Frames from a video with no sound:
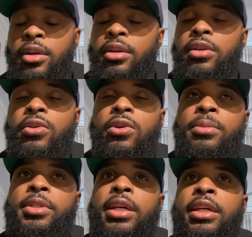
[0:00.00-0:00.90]
You know what I'm
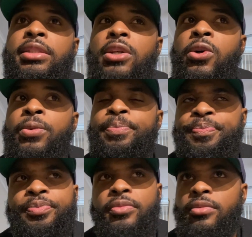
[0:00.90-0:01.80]
saying? So
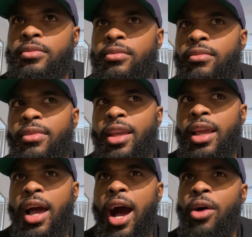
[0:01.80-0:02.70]

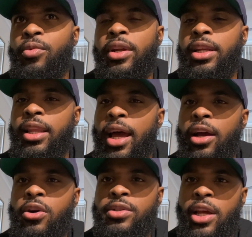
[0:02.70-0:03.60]
I really like
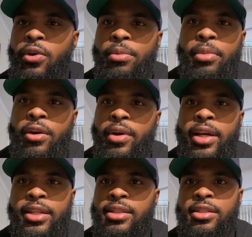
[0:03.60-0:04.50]
Jose
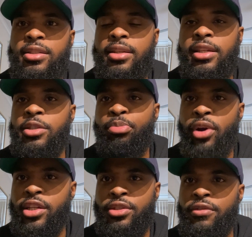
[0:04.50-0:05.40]
Ramirez's his
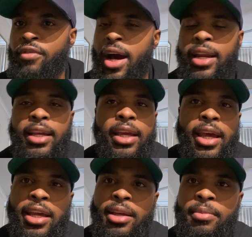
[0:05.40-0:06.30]
pressure fighting
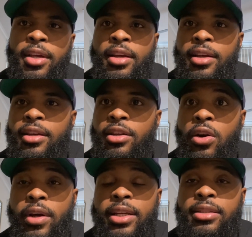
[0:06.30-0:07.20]
game. You
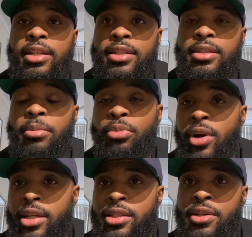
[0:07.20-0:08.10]
know, it's
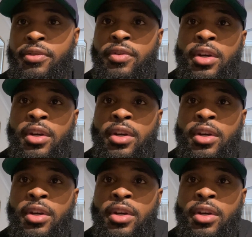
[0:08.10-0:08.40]
impressive